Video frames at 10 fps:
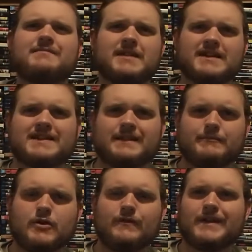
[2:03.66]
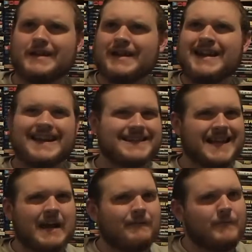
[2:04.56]
minutes of the movie. It's
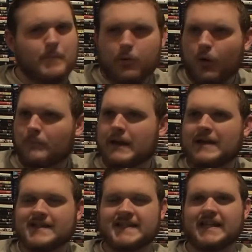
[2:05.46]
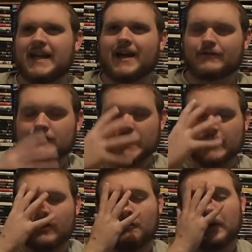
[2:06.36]
got poor pacing, and I was like,
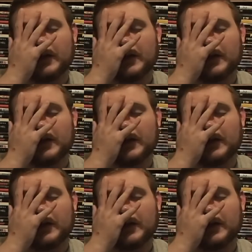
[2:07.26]
oh my